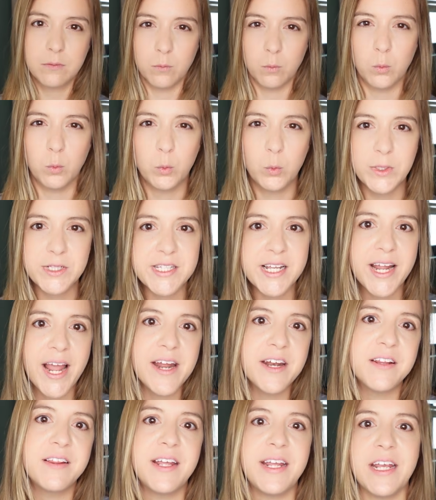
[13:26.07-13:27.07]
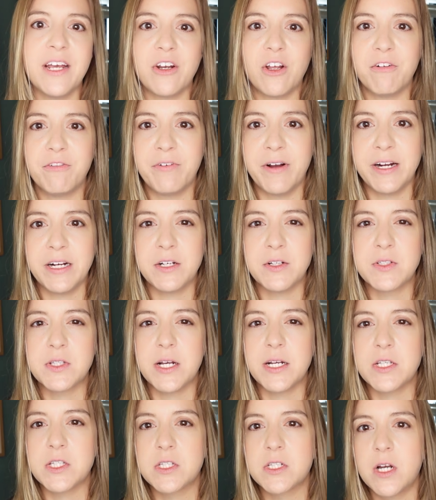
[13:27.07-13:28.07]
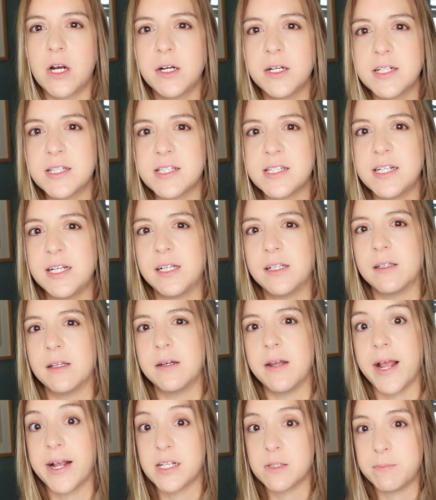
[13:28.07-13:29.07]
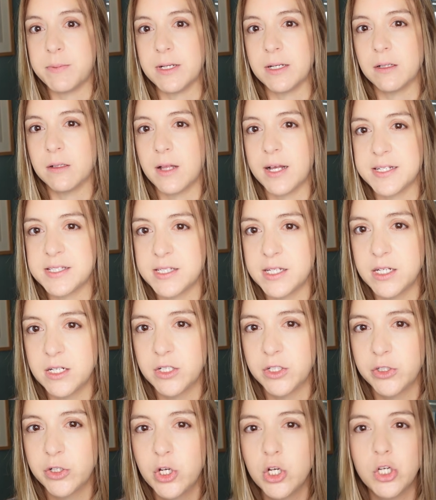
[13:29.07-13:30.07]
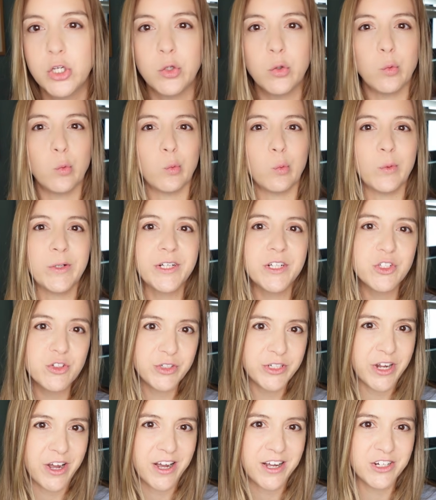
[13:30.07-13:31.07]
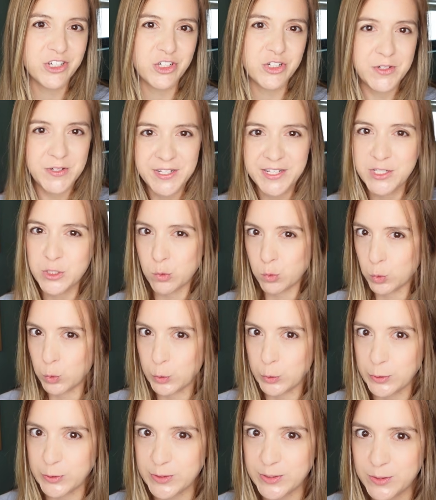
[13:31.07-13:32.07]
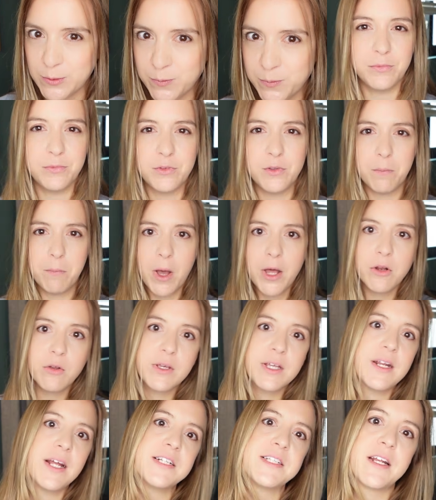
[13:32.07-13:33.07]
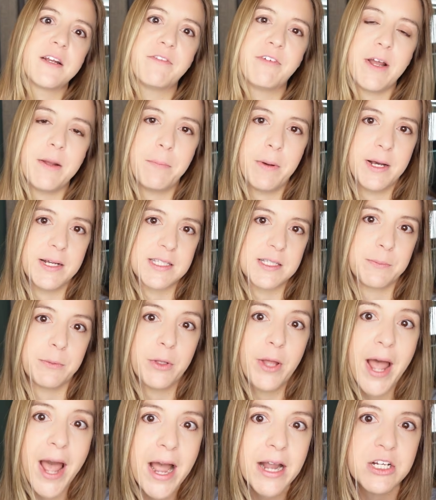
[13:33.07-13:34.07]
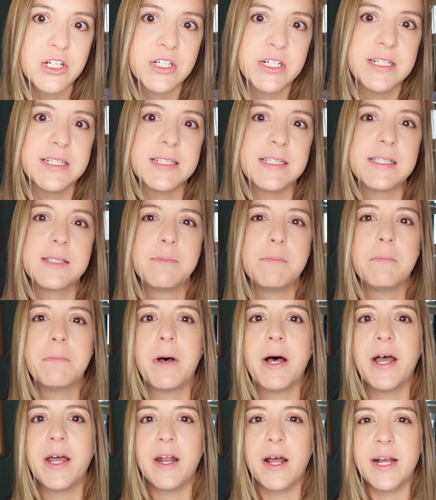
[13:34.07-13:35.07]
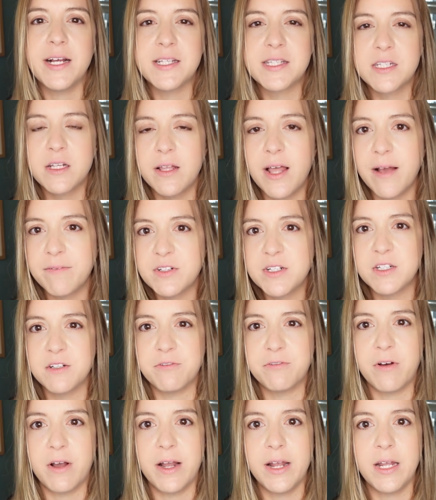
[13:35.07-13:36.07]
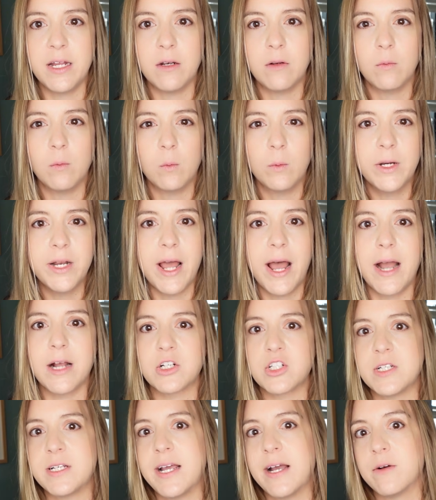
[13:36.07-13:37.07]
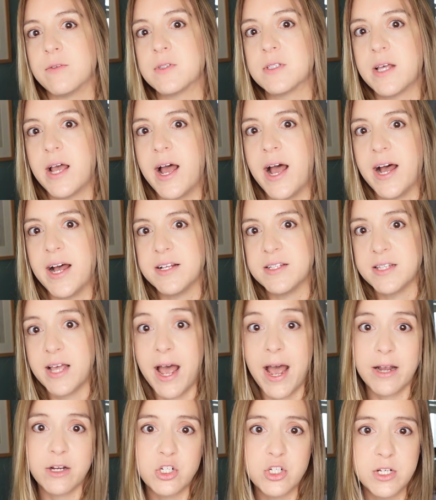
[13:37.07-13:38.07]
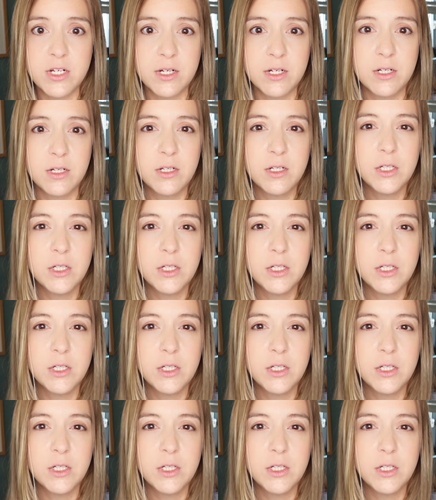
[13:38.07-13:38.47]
Once I added the handoff files, I started seeing the next big lesson. Real triage needs rules. The model can identify possible actions, but I still have to define what actually counts as action.